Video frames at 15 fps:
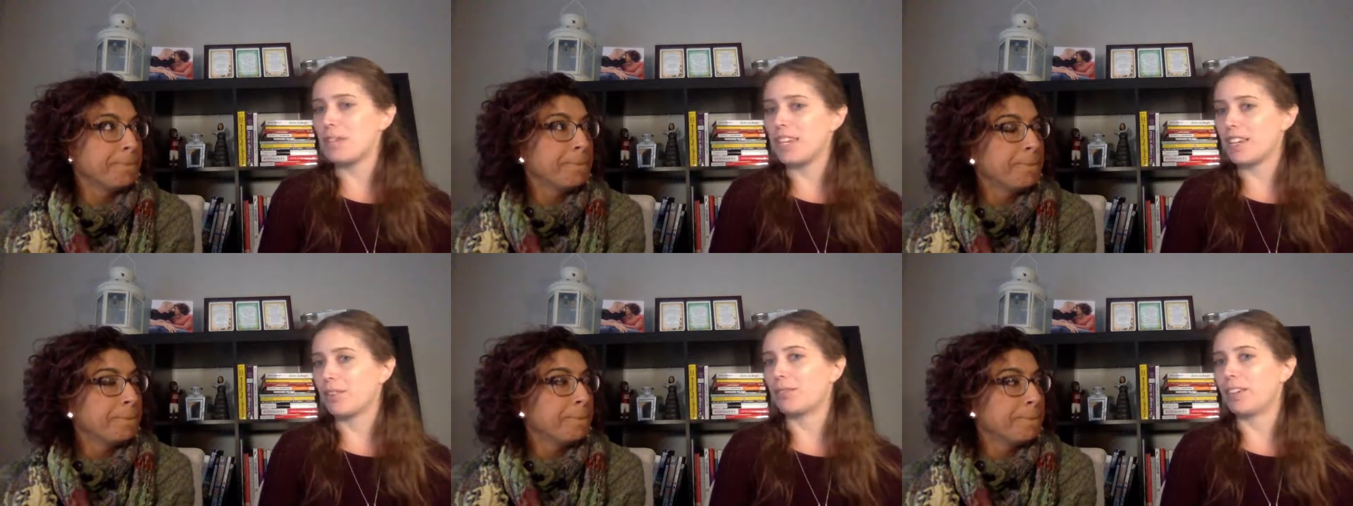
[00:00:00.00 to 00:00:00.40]

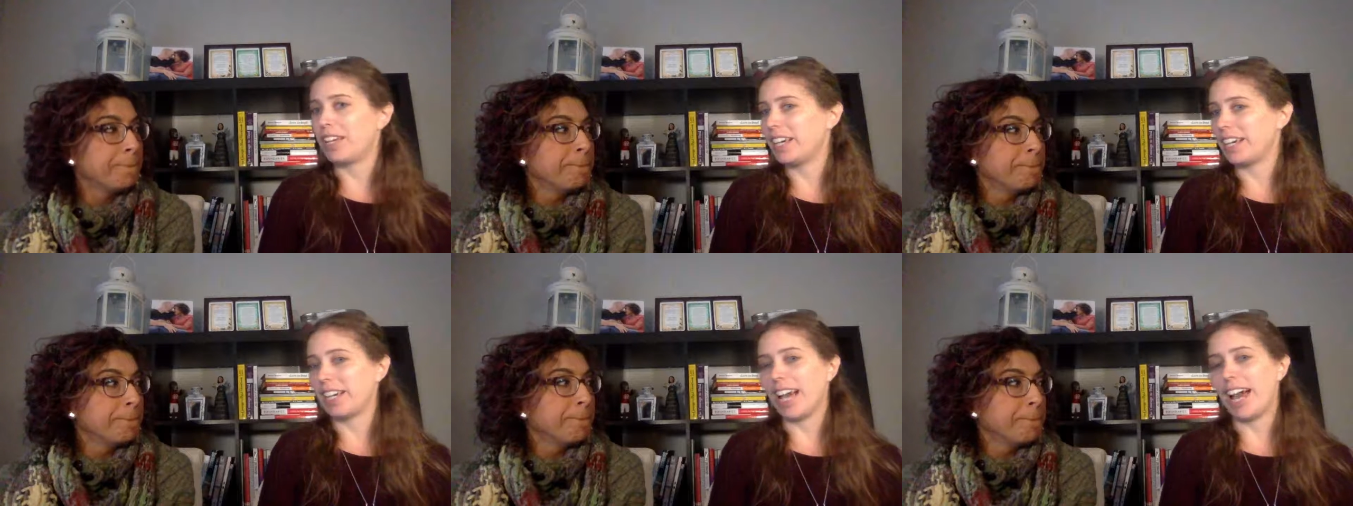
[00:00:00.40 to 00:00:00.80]
Speaker 1: being
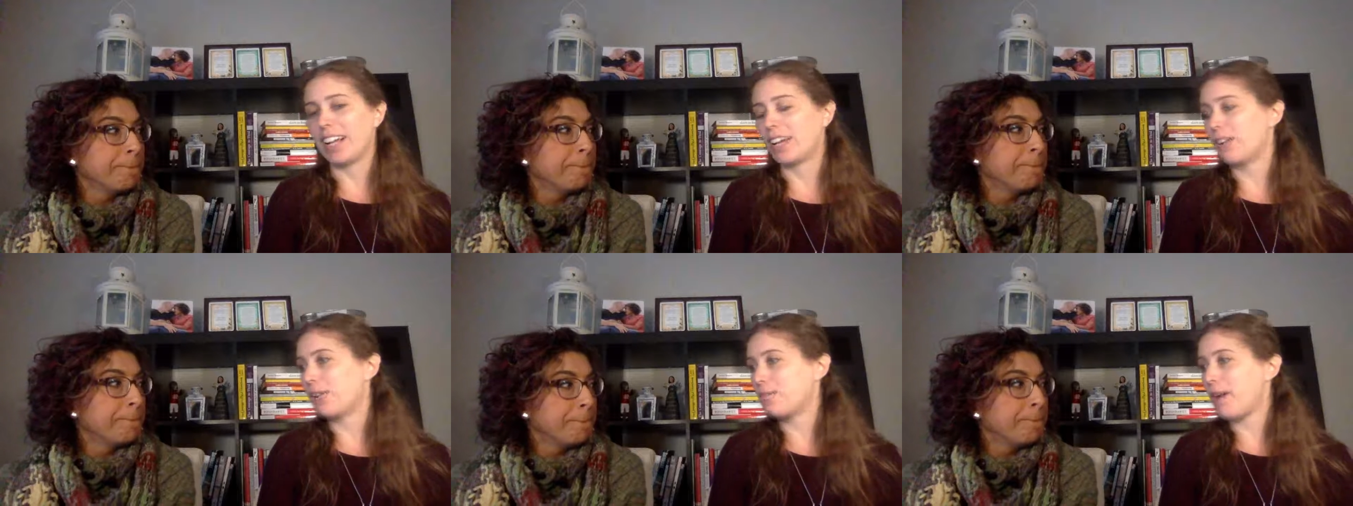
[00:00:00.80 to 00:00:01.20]
like
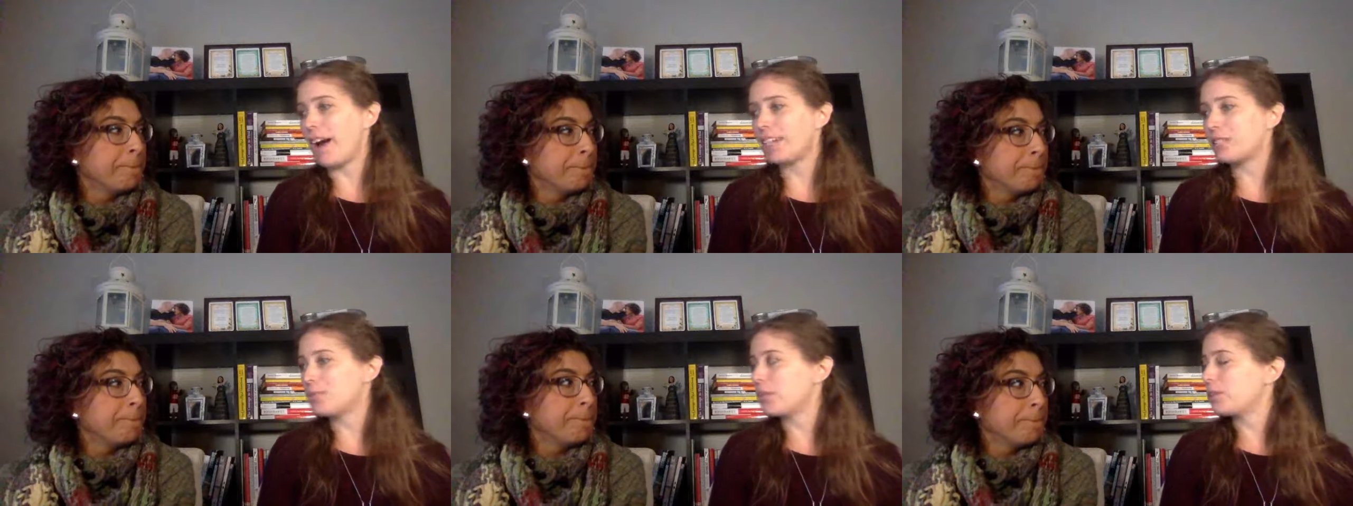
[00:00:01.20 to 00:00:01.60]
again going
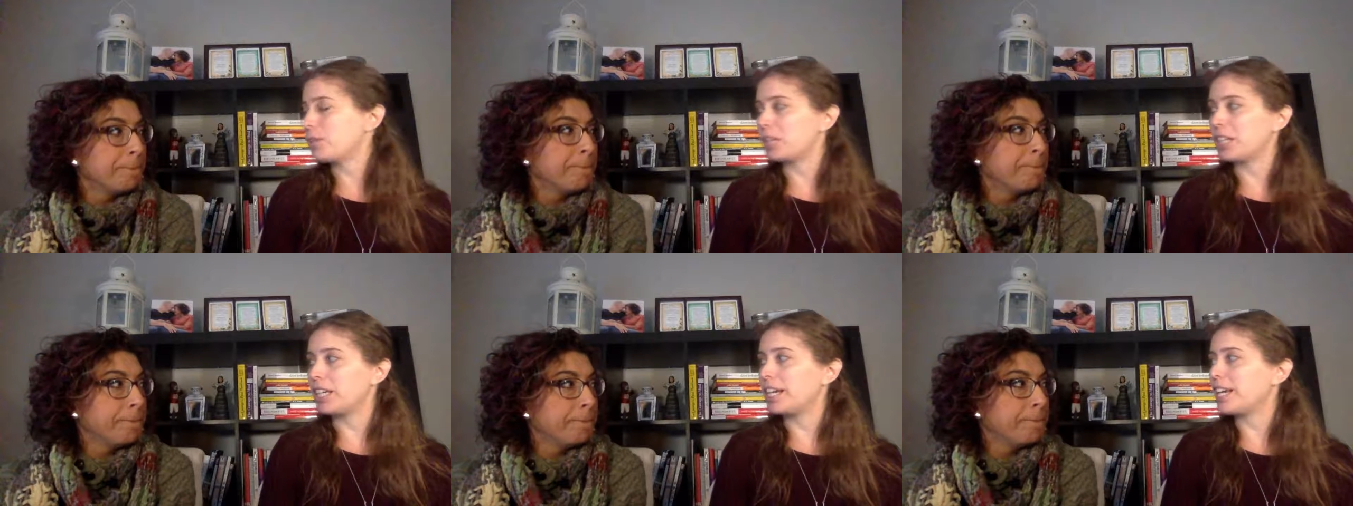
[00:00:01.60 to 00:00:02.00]
back to being
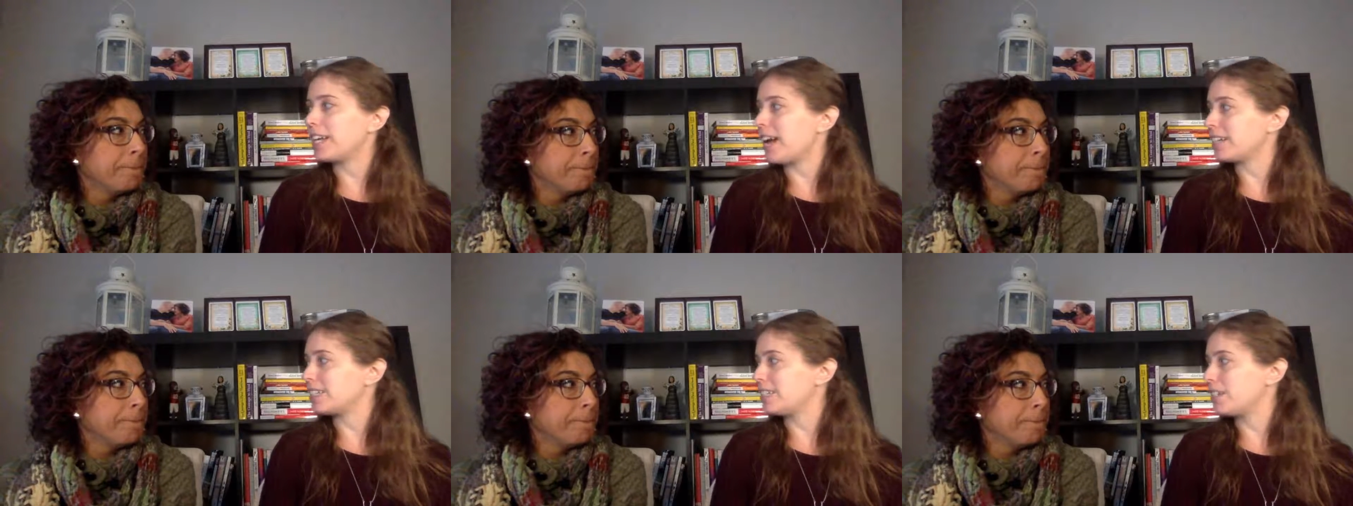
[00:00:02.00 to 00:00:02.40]
really
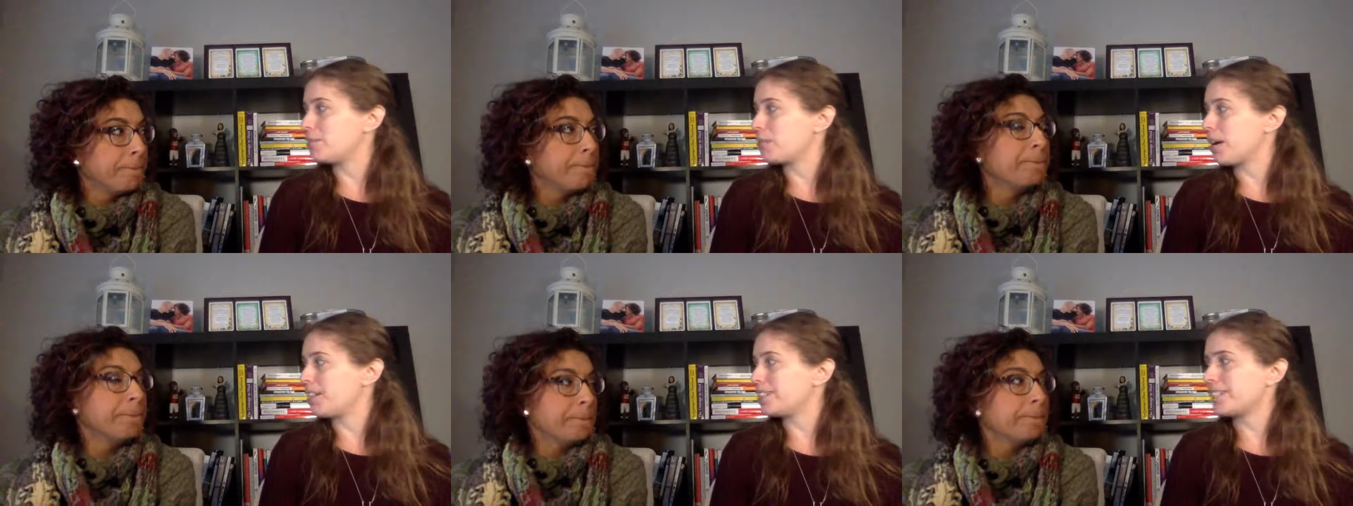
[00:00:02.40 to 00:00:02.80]
connected
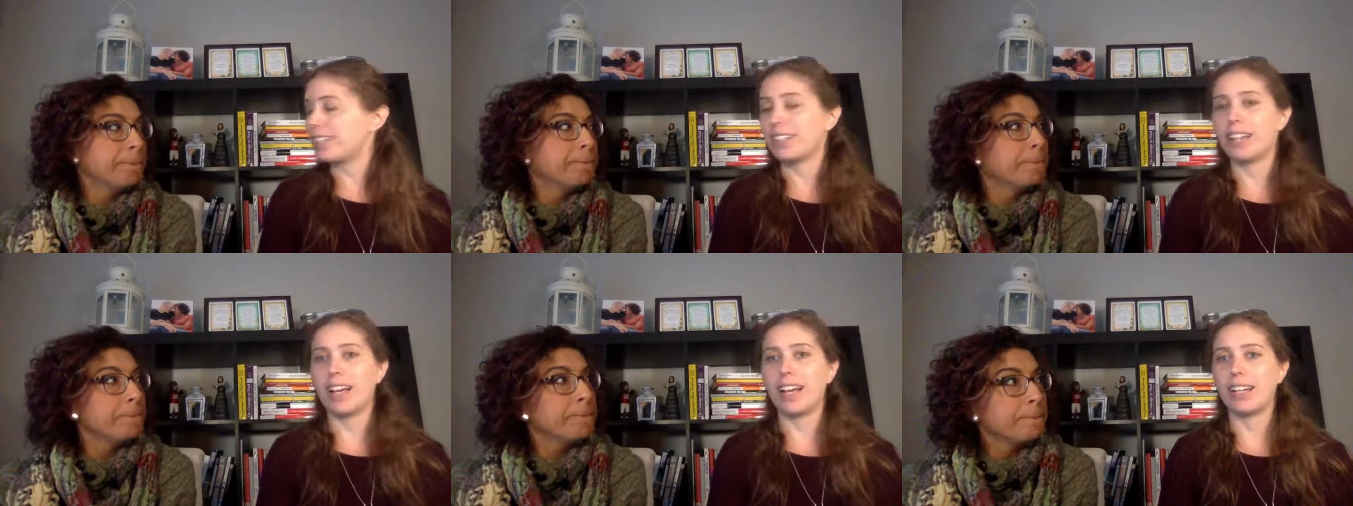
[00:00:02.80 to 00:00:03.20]
and
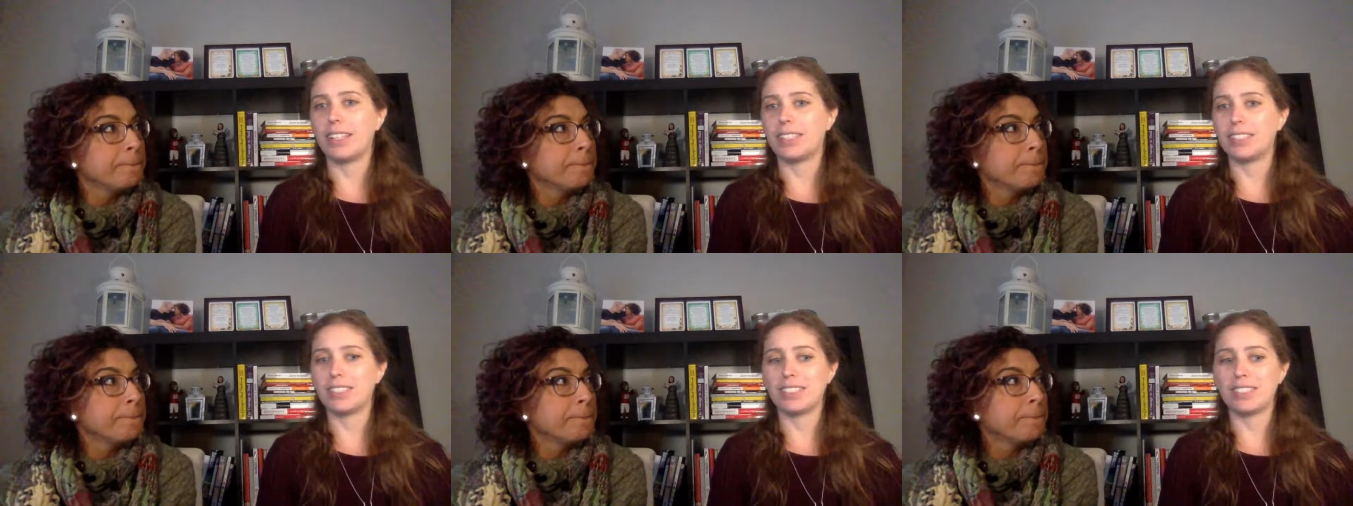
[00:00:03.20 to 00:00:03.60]
present
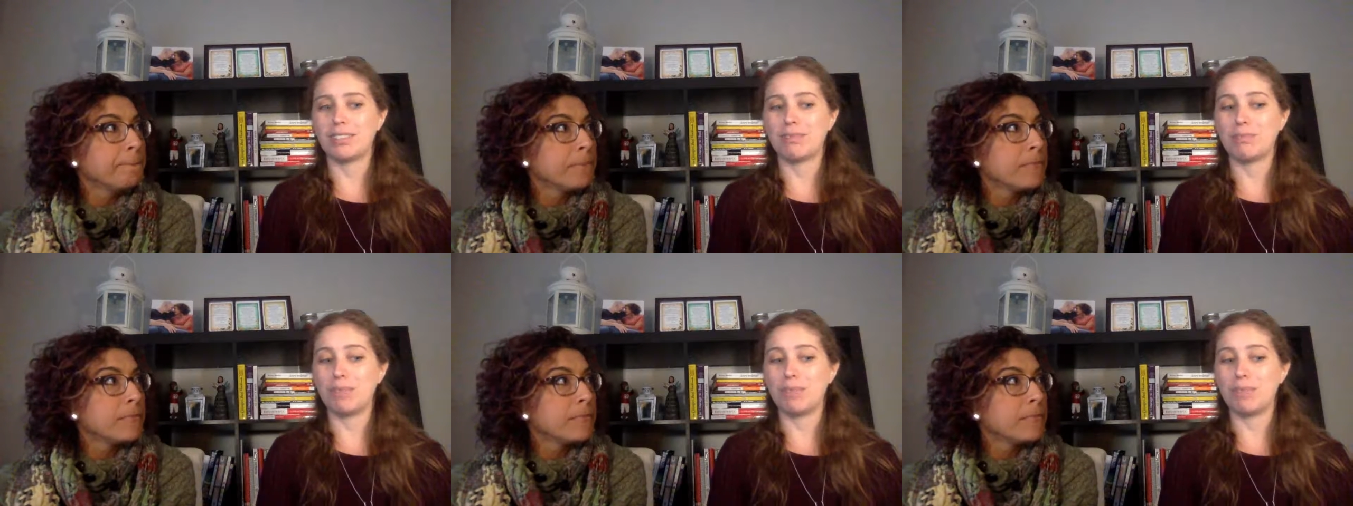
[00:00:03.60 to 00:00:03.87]
and mm-hmm.